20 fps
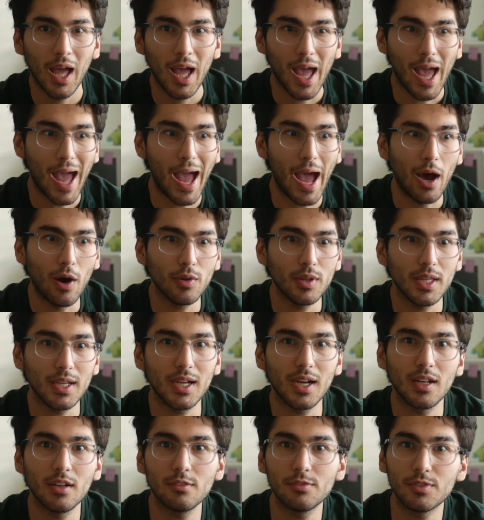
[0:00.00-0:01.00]
how they
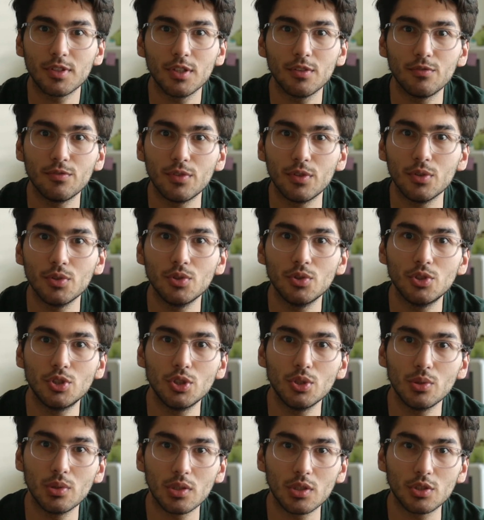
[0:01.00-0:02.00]
kind of confused
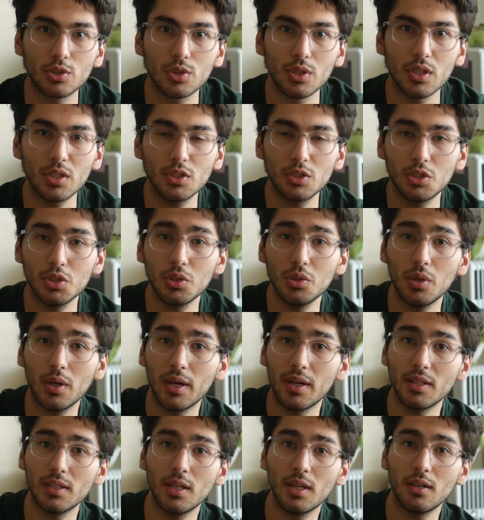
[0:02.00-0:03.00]
you or tricked you,
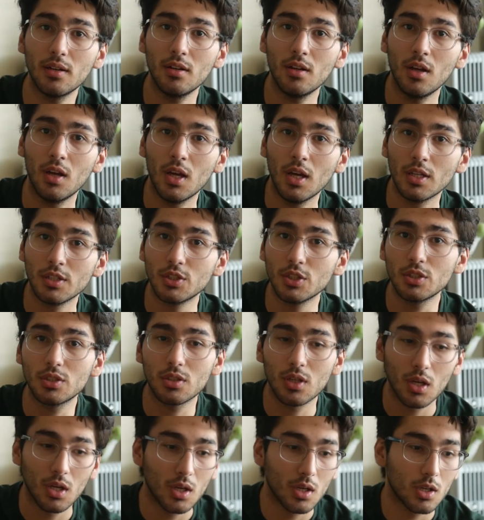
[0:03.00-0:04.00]
and then
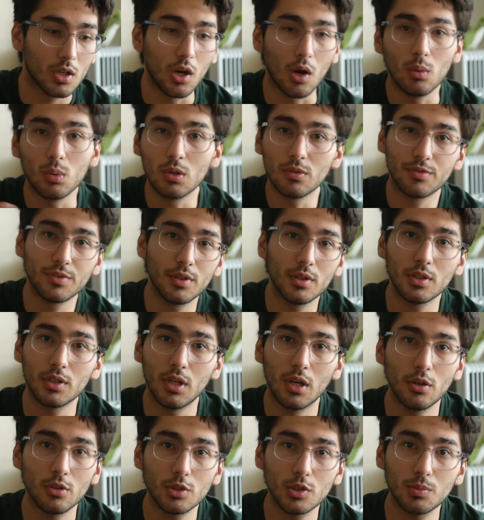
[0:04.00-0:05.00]
just go over your
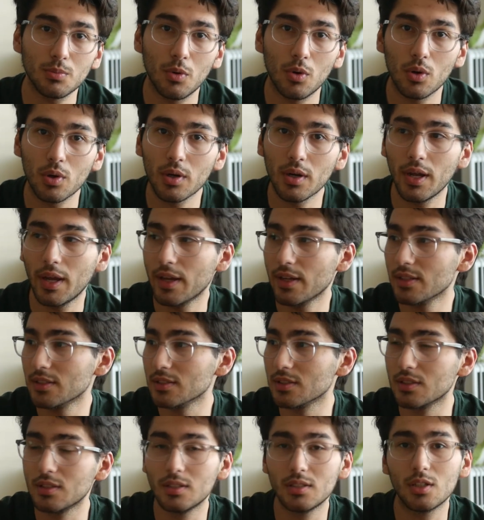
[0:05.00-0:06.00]
notes more,
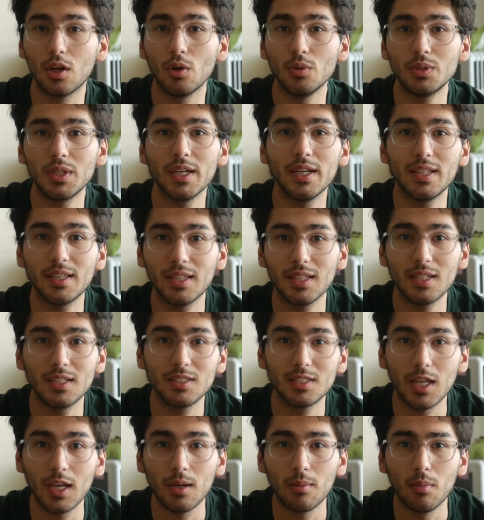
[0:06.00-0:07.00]
and go take the
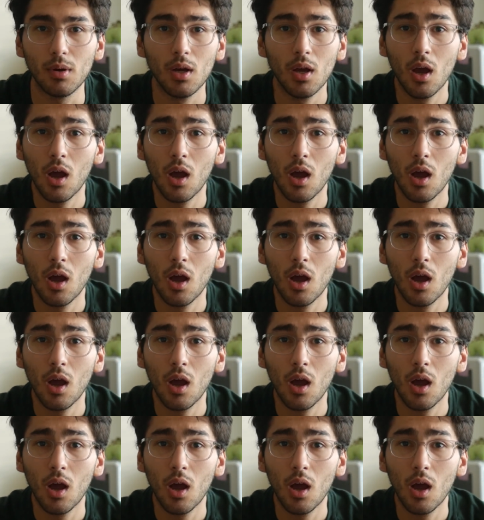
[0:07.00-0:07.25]
exam.